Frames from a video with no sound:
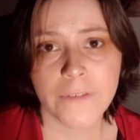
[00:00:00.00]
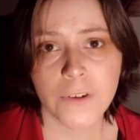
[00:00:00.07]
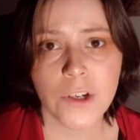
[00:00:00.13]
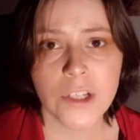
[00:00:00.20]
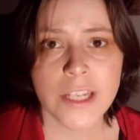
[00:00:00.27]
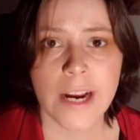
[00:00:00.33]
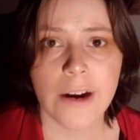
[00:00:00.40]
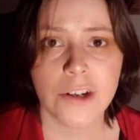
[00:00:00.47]
The
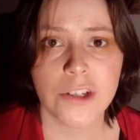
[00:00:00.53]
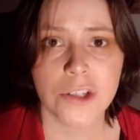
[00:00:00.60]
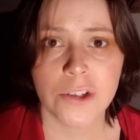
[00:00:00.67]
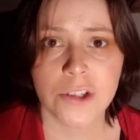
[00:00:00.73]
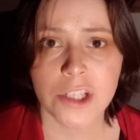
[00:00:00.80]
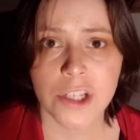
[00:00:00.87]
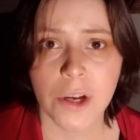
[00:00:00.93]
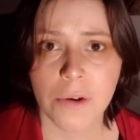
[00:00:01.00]
first
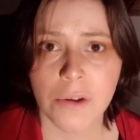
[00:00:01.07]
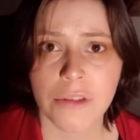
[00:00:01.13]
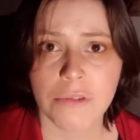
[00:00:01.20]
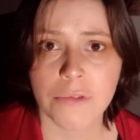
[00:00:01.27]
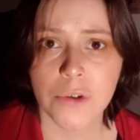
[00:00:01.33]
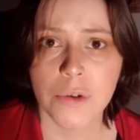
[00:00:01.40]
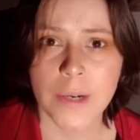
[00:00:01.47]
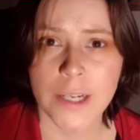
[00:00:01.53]
character to
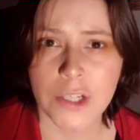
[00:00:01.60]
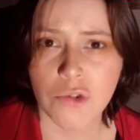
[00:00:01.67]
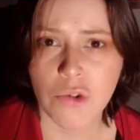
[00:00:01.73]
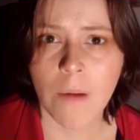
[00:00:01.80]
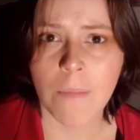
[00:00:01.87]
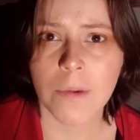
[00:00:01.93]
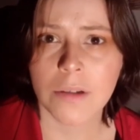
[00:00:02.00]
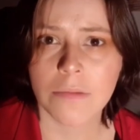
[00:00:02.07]
go through a
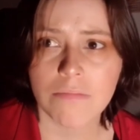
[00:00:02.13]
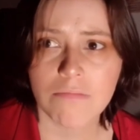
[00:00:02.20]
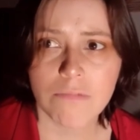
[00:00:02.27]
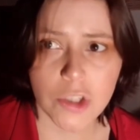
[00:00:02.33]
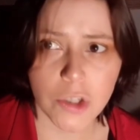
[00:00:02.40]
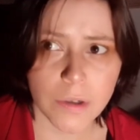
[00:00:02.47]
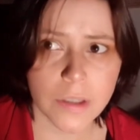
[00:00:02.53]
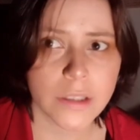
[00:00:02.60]

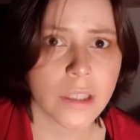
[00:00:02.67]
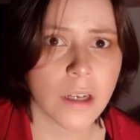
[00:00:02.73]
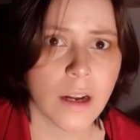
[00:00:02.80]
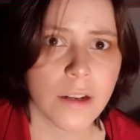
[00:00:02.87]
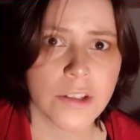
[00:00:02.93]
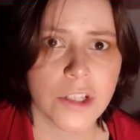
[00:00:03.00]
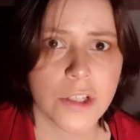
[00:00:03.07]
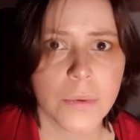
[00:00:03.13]
trauma during
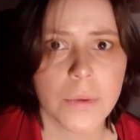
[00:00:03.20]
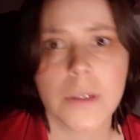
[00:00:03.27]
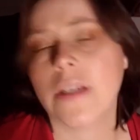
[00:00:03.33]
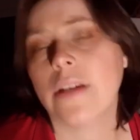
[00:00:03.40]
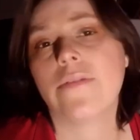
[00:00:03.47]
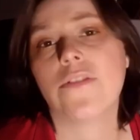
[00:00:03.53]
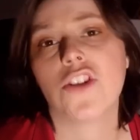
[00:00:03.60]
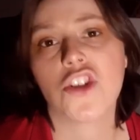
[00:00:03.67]
the
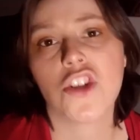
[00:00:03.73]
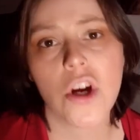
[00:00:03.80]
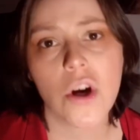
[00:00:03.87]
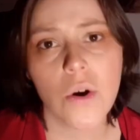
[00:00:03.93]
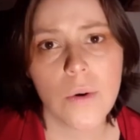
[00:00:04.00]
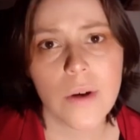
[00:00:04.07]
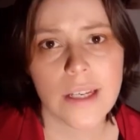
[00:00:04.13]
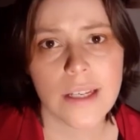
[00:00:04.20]
continuity of the
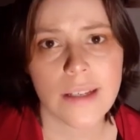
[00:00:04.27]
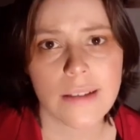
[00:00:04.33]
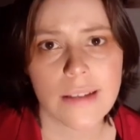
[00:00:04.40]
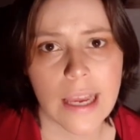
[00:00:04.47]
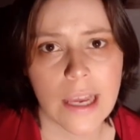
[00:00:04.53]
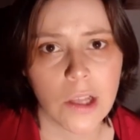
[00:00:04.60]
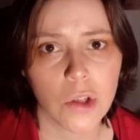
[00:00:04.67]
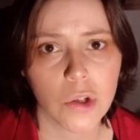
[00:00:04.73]
show
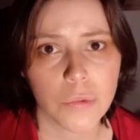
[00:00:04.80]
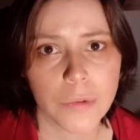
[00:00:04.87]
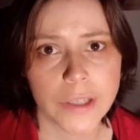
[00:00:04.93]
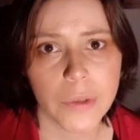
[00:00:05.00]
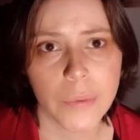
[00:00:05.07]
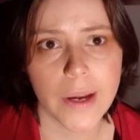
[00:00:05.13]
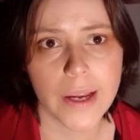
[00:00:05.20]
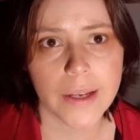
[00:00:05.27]
is Elle
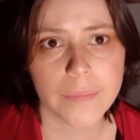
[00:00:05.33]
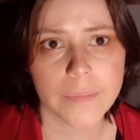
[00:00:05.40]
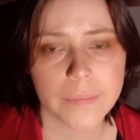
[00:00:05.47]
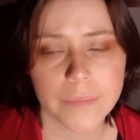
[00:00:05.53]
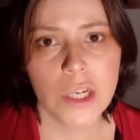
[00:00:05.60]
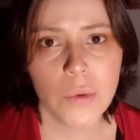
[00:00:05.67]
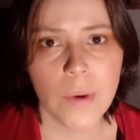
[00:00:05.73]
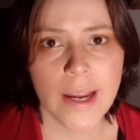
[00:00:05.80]
Greenaway.
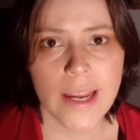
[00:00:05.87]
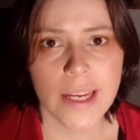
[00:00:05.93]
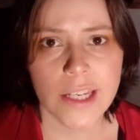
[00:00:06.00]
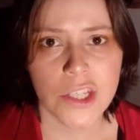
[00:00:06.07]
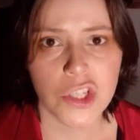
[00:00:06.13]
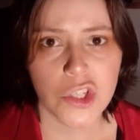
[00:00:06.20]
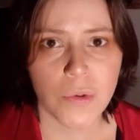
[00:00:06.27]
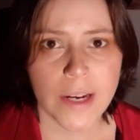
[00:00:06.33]

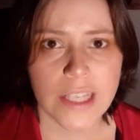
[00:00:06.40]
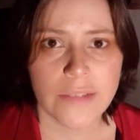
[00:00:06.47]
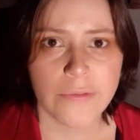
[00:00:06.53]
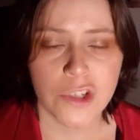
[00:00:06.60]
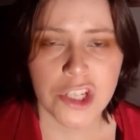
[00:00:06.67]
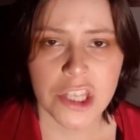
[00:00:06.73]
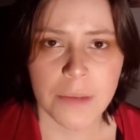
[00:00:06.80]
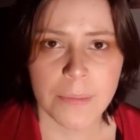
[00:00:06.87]
Greenaway is
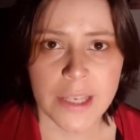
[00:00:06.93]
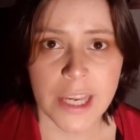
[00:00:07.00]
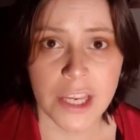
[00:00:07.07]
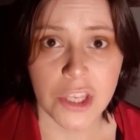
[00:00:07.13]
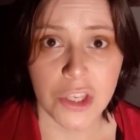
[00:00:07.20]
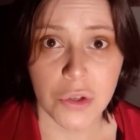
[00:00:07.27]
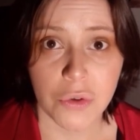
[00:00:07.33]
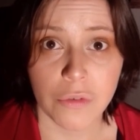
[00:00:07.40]
transferred to the
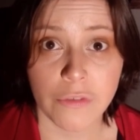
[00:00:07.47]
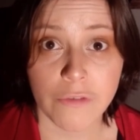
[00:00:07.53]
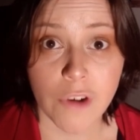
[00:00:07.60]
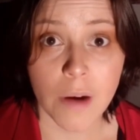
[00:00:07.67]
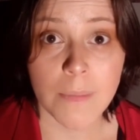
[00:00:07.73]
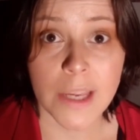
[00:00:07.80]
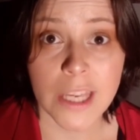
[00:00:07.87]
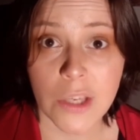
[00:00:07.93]
B A U
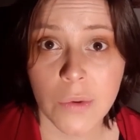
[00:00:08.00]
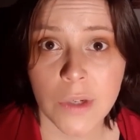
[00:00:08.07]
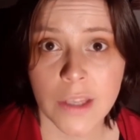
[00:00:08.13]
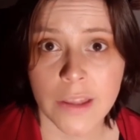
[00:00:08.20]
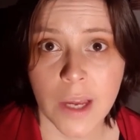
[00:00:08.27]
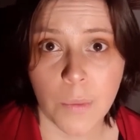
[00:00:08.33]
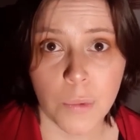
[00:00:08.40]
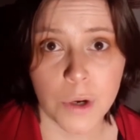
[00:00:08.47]
from a
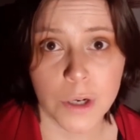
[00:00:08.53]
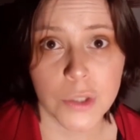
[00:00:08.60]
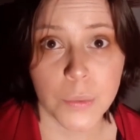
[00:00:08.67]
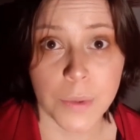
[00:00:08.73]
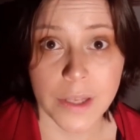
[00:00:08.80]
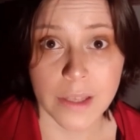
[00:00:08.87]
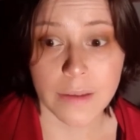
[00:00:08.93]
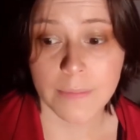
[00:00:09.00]
unit that
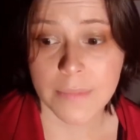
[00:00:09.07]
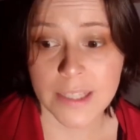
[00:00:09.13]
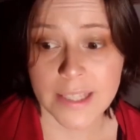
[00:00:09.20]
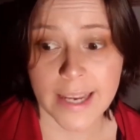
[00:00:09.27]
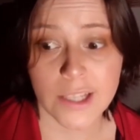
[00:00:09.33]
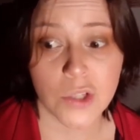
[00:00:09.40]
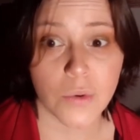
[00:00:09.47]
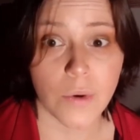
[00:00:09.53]
works with
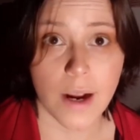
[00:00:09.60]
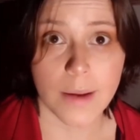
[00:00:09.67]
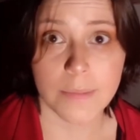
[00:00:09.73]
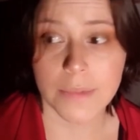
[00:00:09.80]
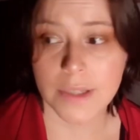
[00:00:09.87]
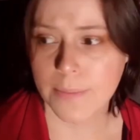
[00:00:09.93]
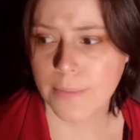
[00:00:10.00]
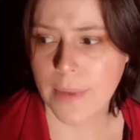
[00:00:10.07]
sex
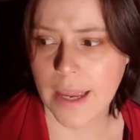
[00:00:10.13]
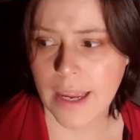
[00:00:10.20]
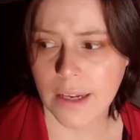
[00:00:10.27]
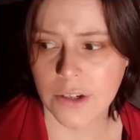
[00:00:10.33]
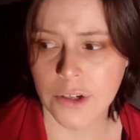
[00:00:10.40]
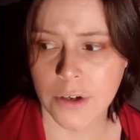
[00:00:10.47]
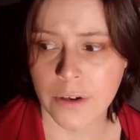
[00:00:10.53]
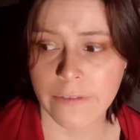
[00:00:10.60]
crimes,
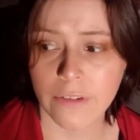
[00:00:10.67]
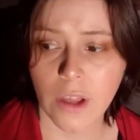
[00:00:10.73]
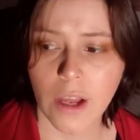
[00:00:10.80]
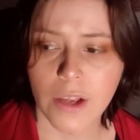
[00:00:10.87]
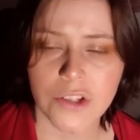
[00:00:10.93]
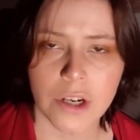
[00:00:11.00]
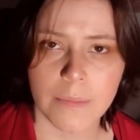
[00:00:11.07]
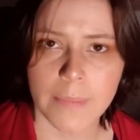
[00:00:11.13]
and her
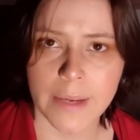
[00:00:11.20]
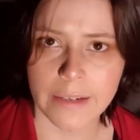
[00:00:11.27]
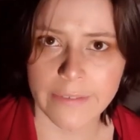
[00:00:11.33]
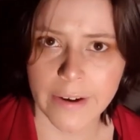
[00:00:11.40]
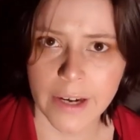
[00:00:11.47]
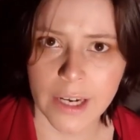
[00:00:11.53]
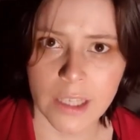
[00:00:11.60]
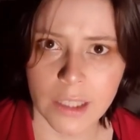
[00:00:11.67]
flaws are
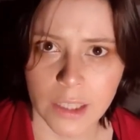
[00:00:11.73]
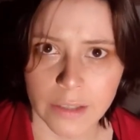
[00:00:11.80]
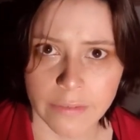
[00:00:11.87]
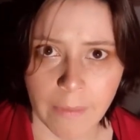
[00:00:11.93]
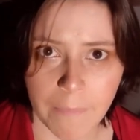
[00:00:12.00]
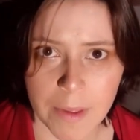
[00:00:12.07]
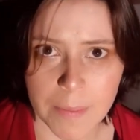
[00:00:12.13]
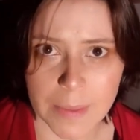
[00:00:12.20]
made very
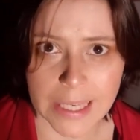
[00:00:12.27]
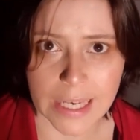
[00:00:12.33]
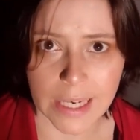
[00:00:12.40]
clear from